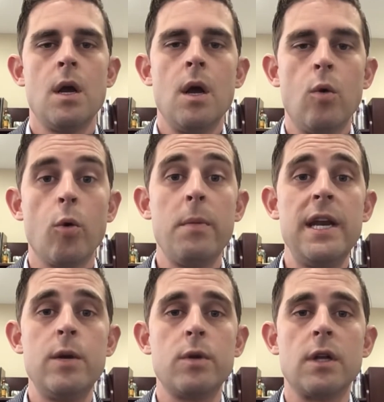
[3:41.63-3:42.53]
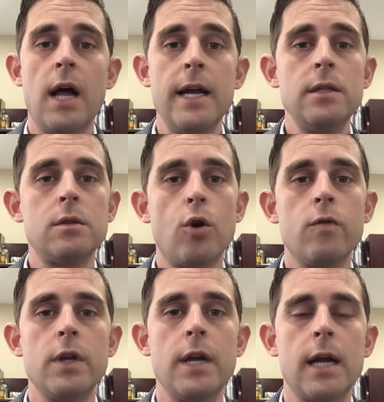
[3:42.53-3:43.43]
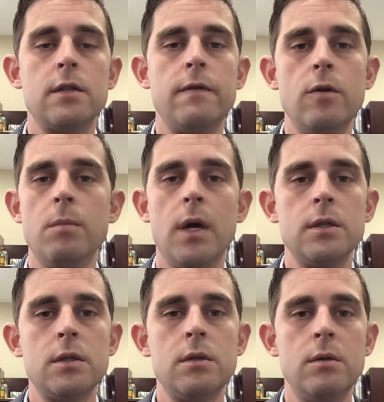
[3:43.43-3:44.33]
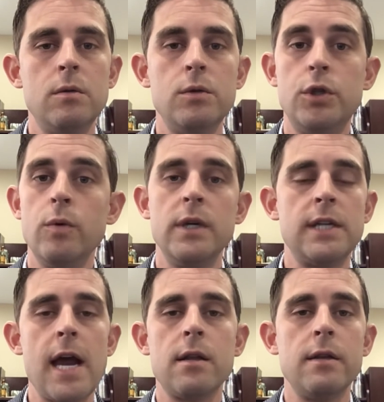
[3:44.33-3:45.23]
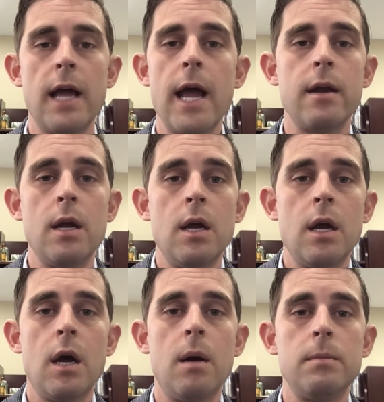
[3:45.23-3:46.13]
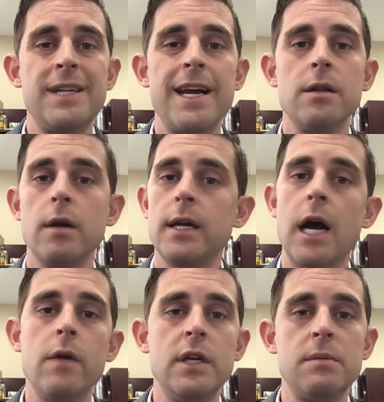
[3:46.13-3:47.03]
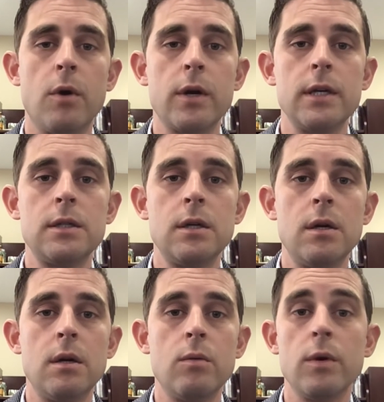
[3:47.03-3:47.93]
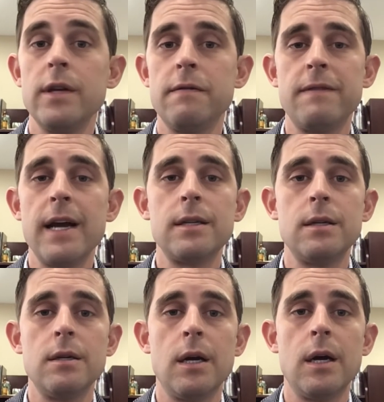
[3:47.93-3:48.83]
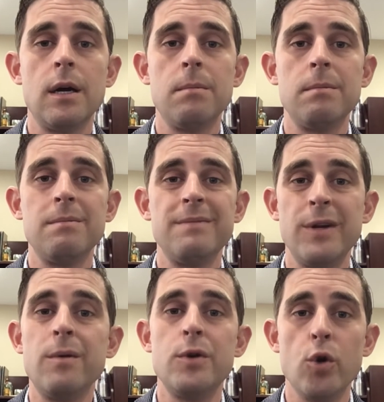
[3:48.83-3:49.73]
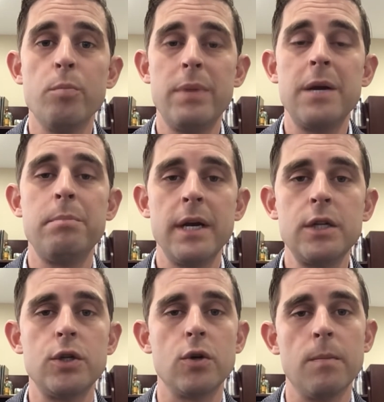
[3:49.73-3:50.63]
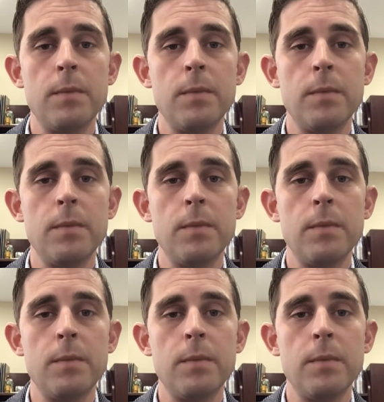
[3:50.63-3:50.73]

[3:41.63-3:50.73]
We're meeting with clients over the next few months to do exactly that. Take a look at how these markets really affect your big picture.